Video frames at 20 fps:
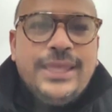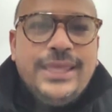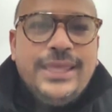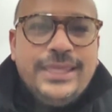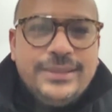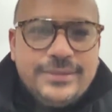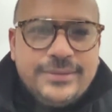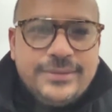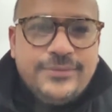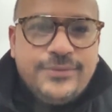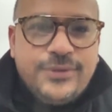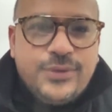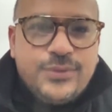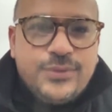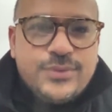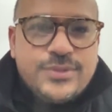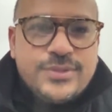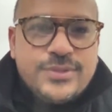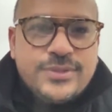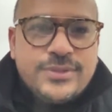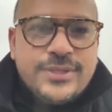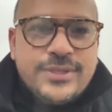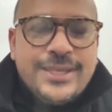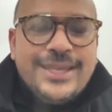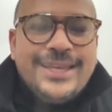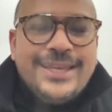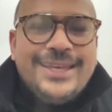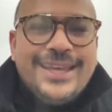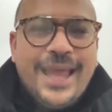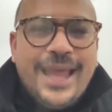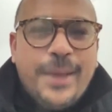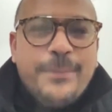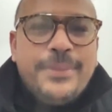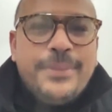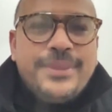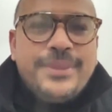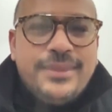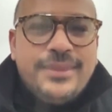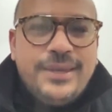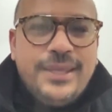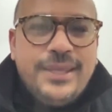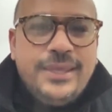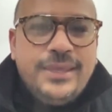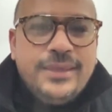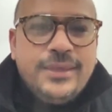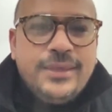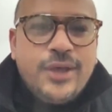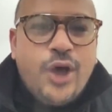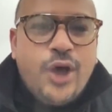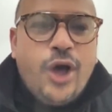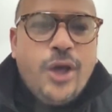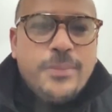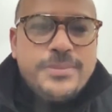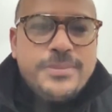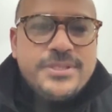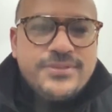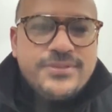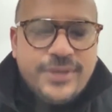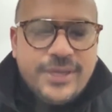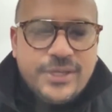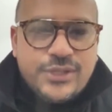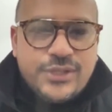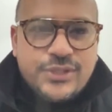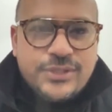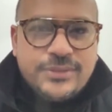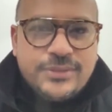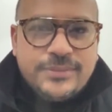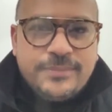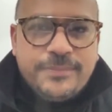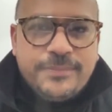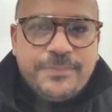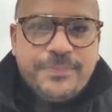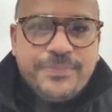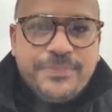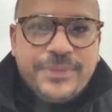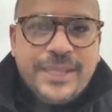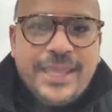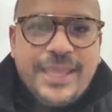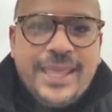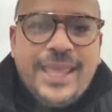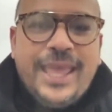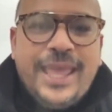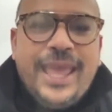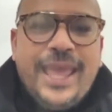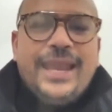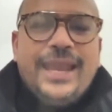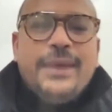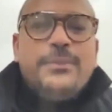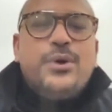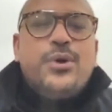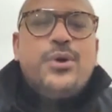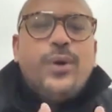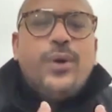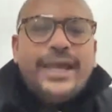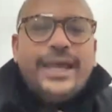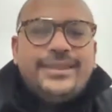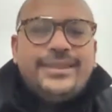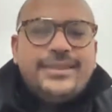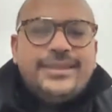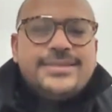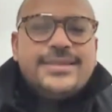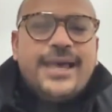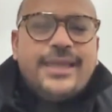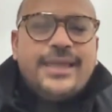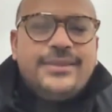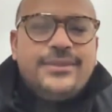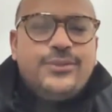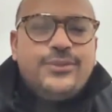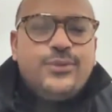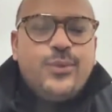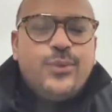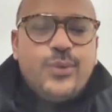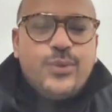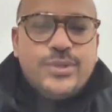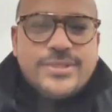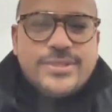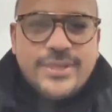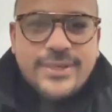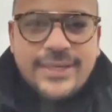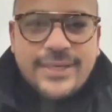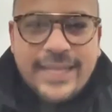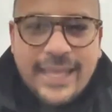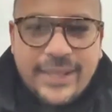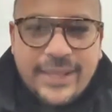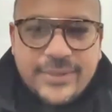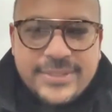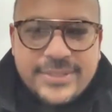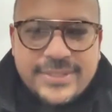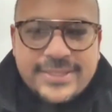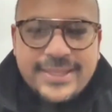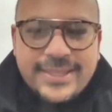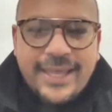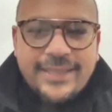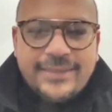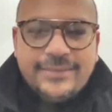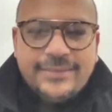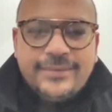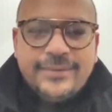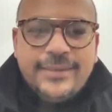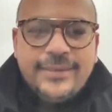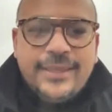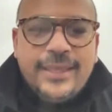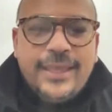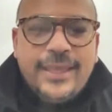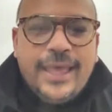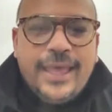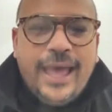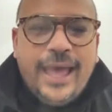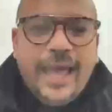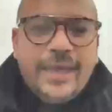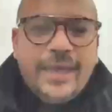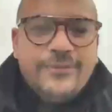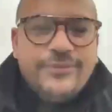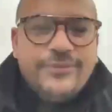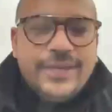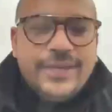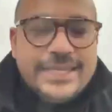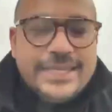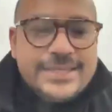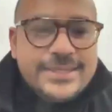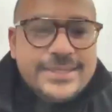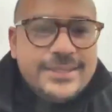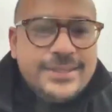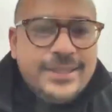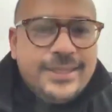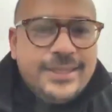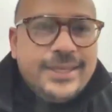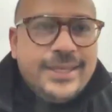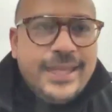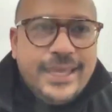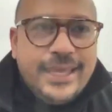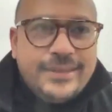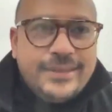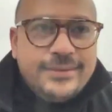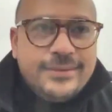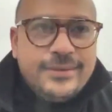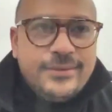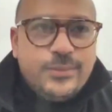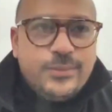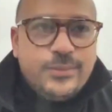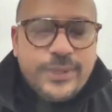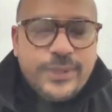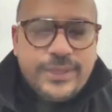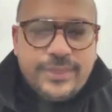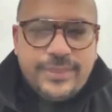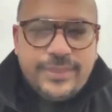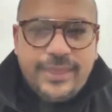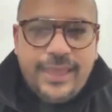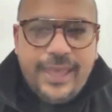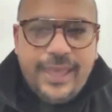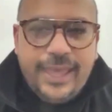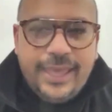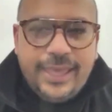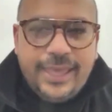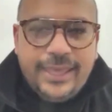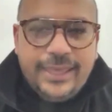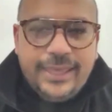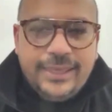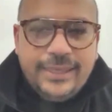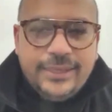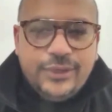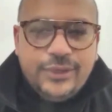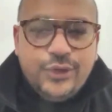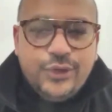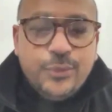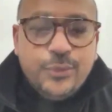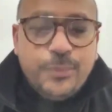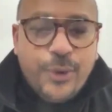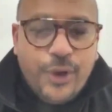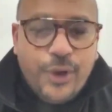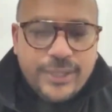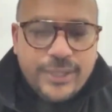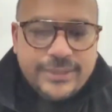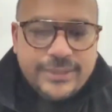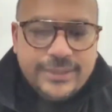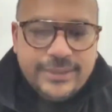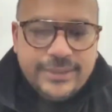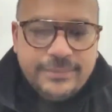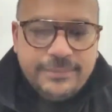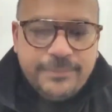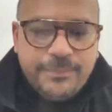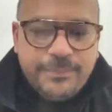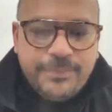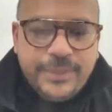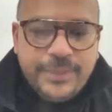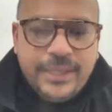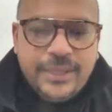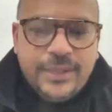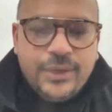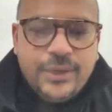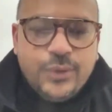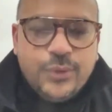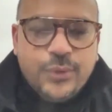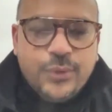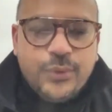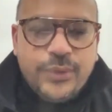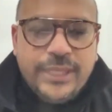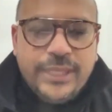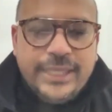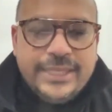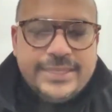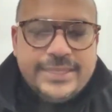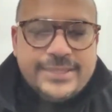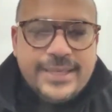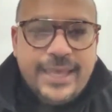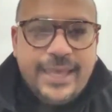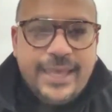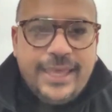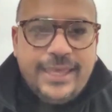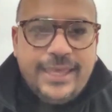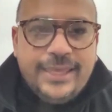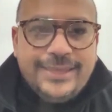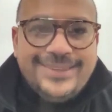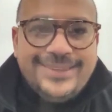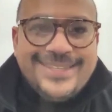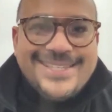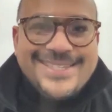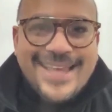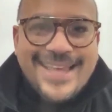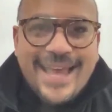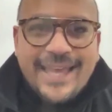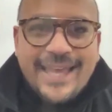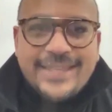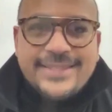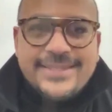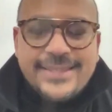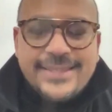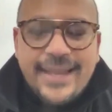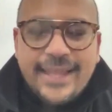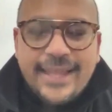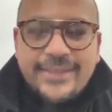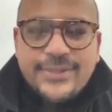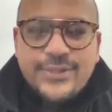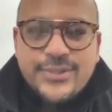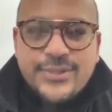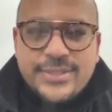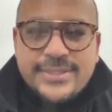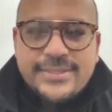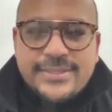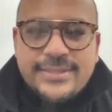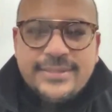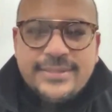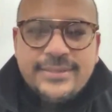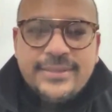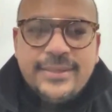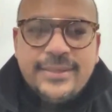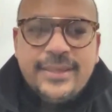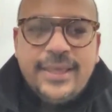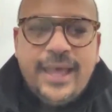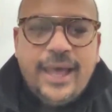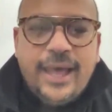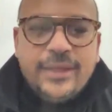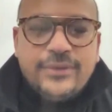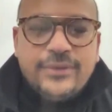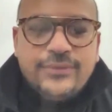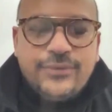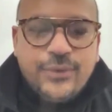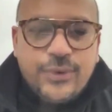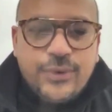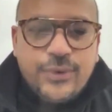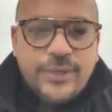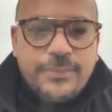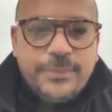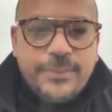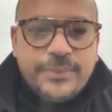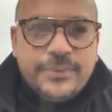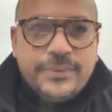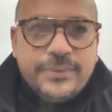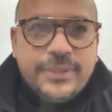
interviews. Number 3, observation. And I'm quite excited to also announce that I've recently connected with a new partner who is a design strategist out of Europe.